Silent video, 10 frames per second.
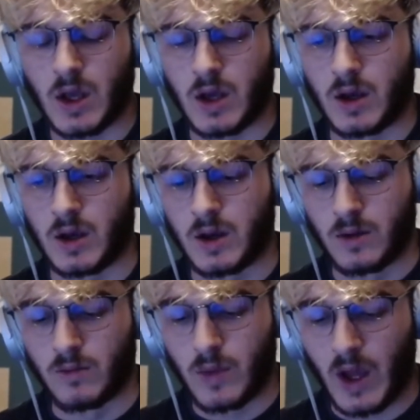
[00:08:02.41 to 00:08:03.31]

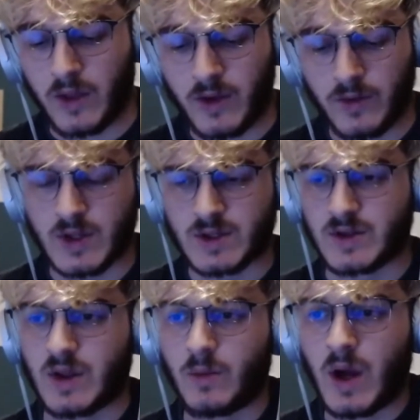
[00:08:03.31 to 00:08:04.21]
I think
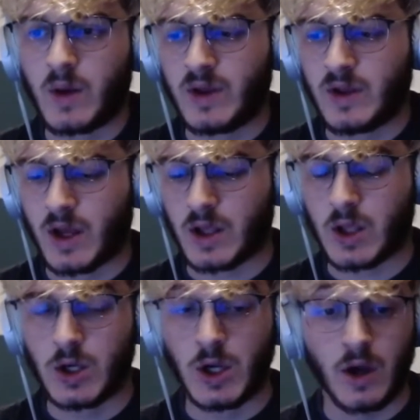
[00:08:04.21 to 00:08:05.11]
there might be
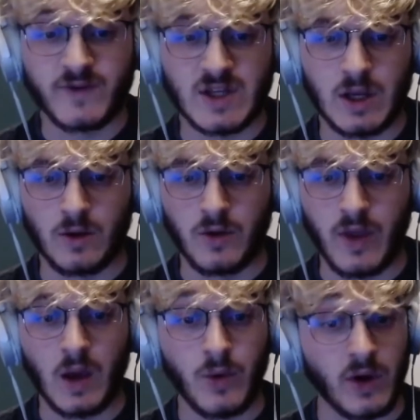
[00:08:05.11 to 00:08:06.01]
like nerves here and there,